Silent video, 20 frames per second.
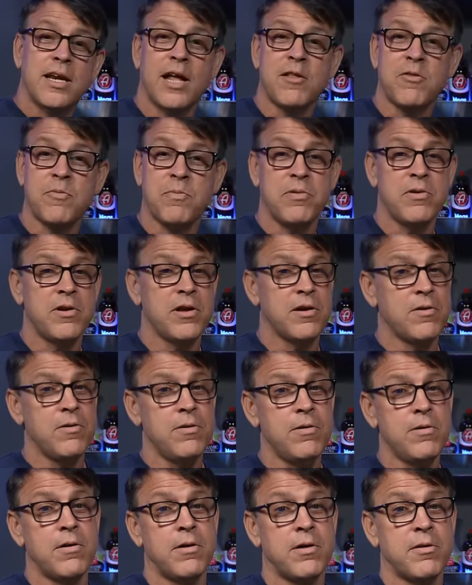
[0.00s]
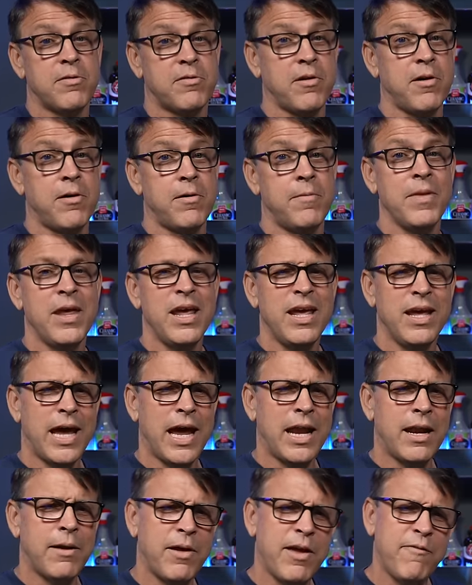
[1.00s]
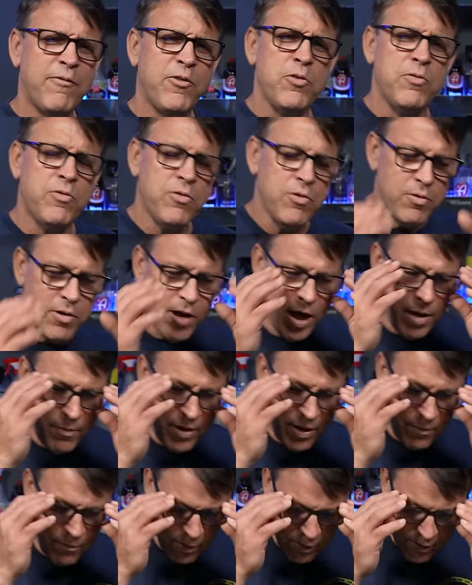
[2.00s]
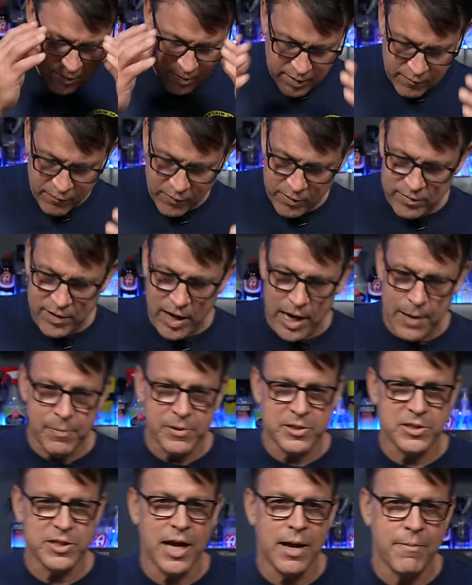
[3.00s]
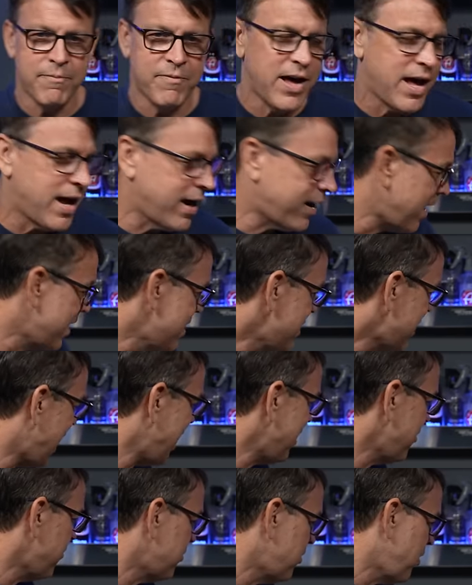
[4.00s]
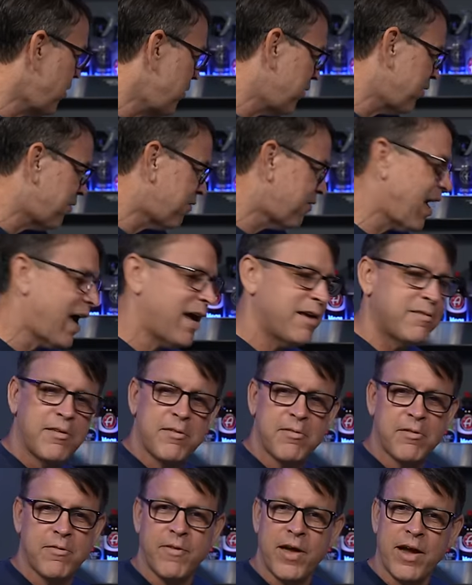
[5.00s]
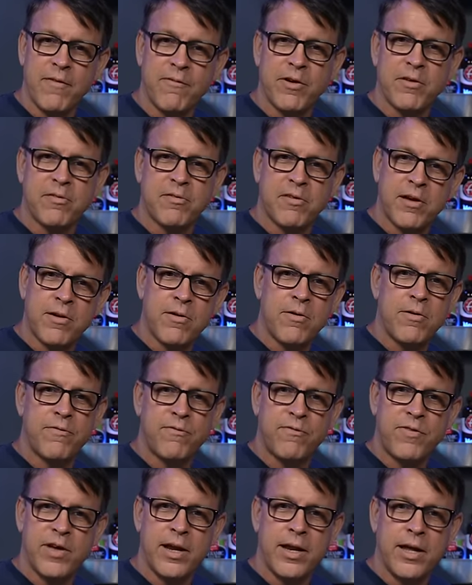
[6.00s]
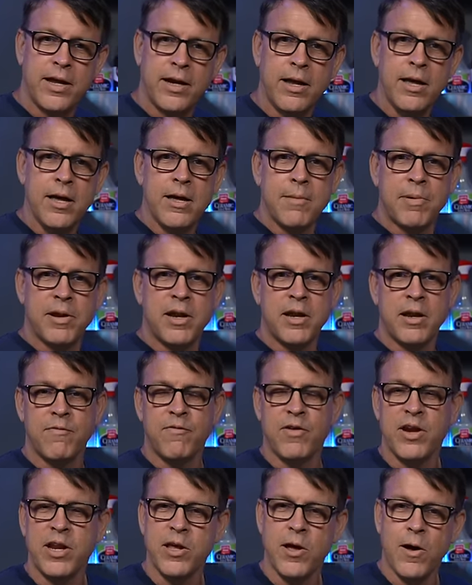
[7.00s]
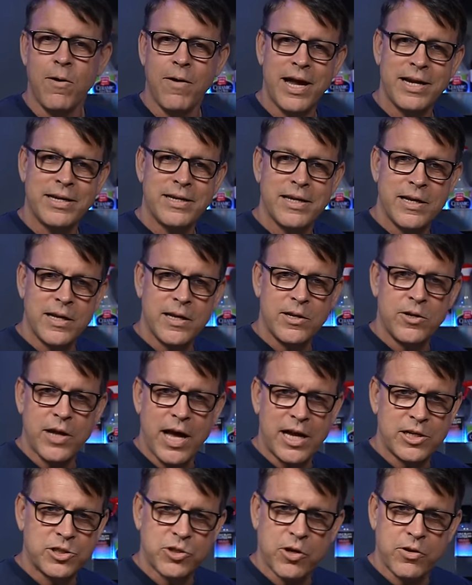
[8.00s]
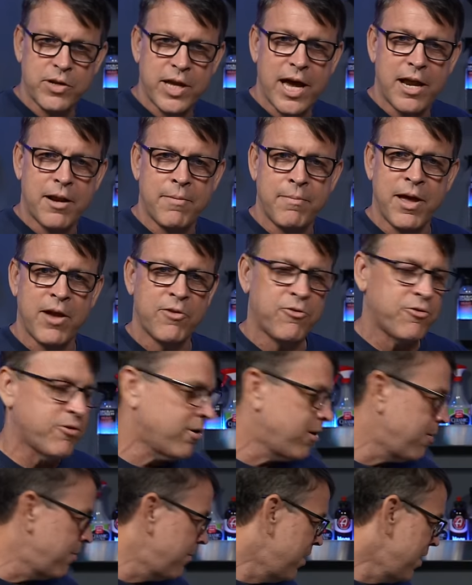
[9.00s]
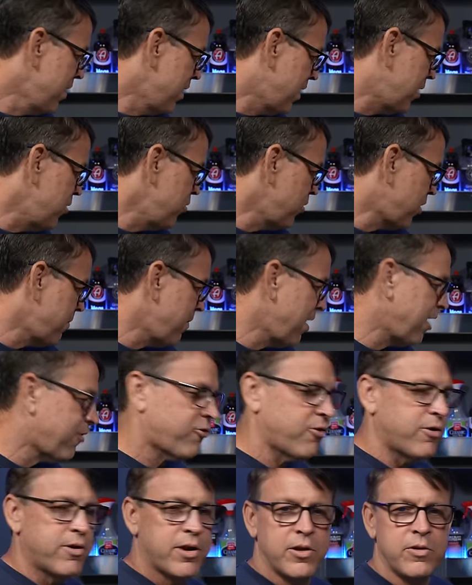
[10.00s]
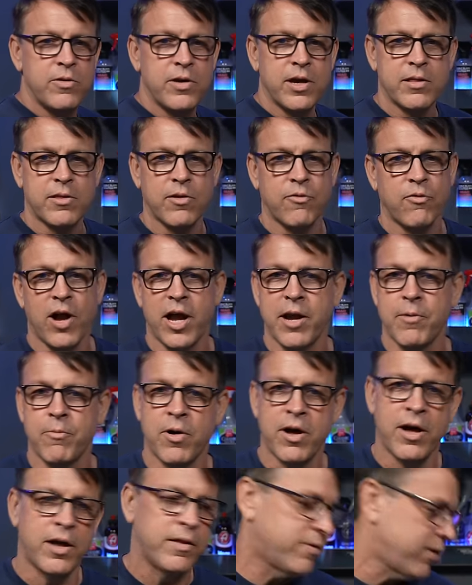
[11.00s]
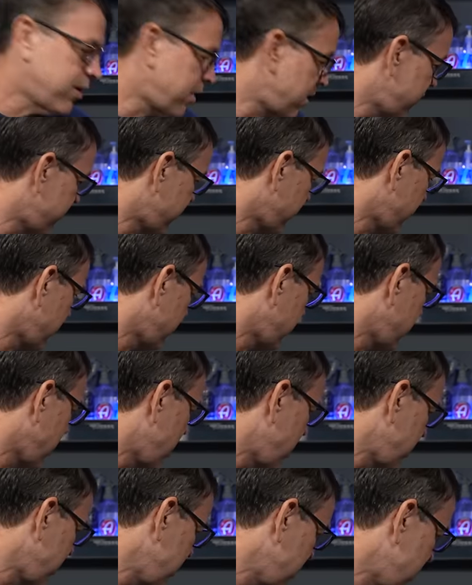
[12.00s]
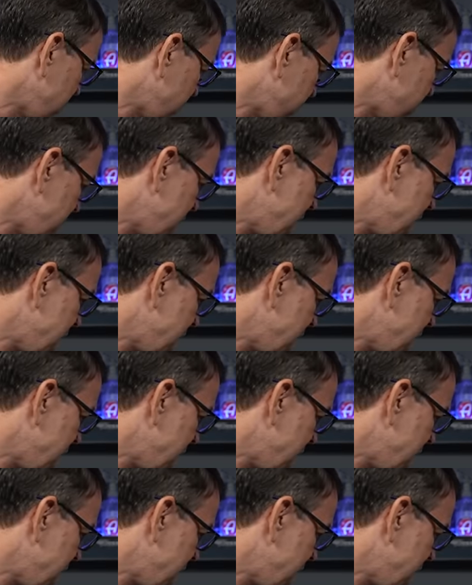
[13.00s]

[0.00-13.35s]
That's pretty cool. So, and if you do come in with a different type of shop vac, I don't know the sizes of every single fitting, but in the video I did, I show you how to measure them, and you can make sure that you get the right one to convert, uh, you know, the